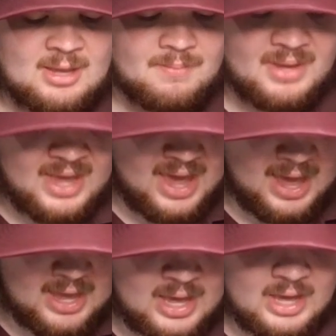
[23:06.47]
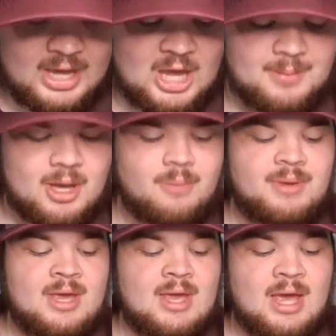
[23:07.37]
NBA,
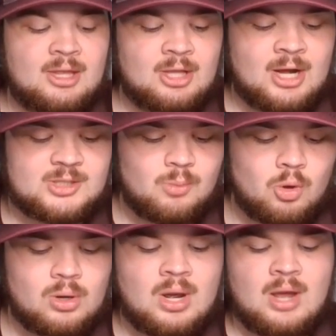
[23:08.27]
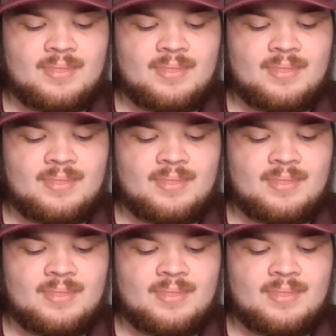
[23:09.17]
MLB, and lots more.